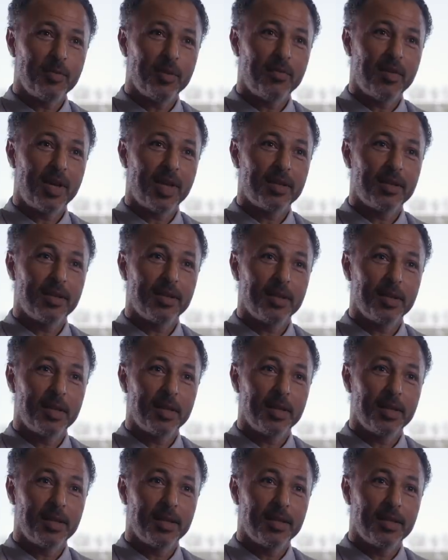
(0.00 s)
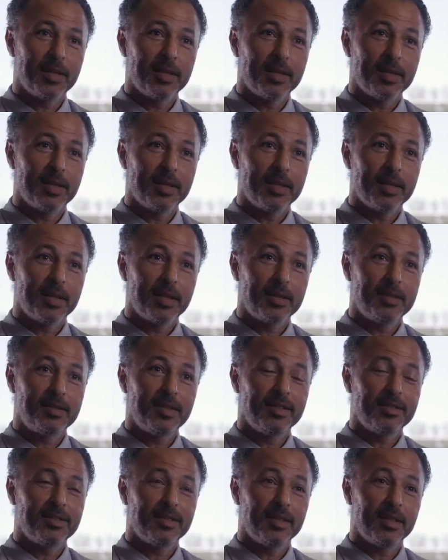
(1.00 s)
We've had a
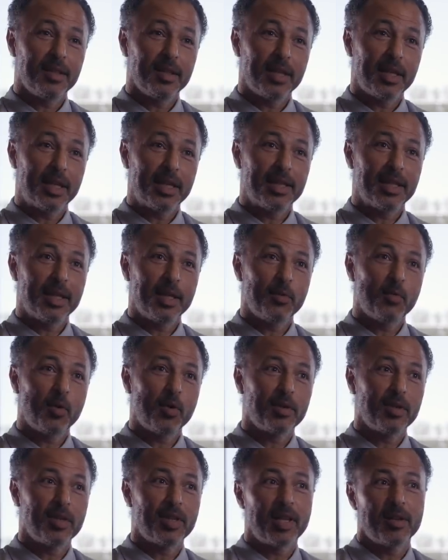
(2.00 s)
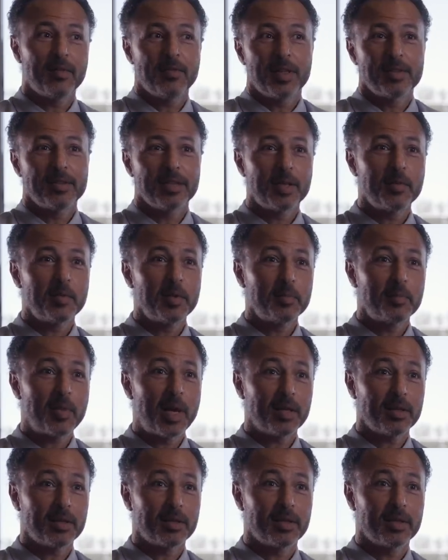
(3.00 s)
season in League One, and then fans are coming
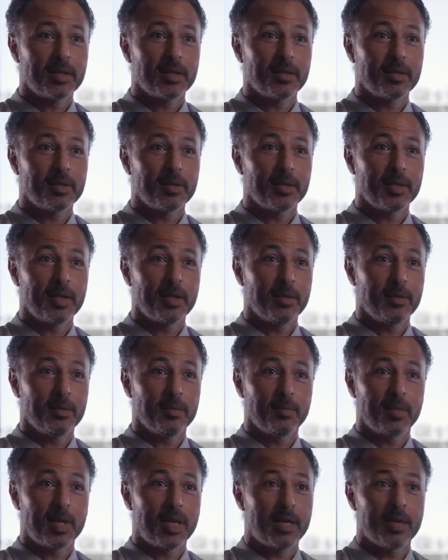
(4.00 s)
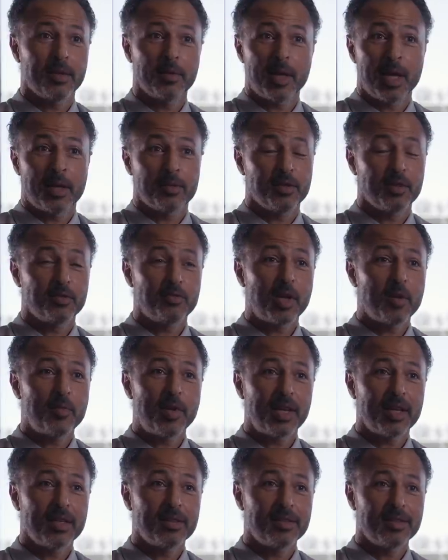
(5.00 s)
back actually straight
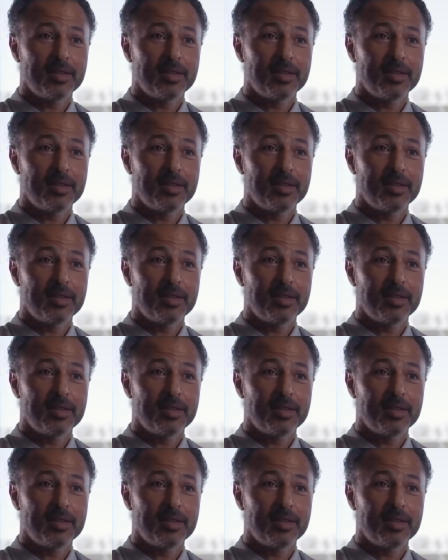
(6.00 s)
back into